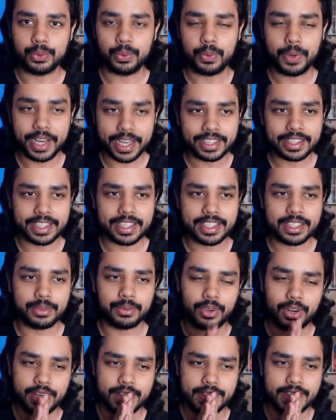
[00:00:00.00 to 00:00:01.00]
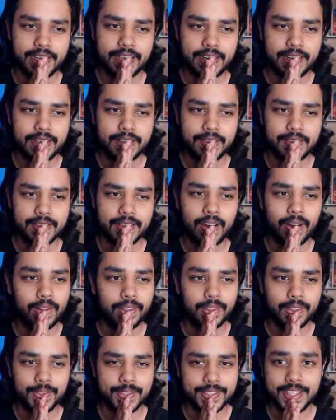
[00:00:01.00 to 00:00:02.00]
winning these awards and and
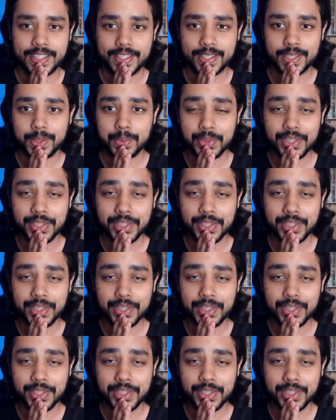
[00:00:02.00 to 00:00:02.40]
all those things.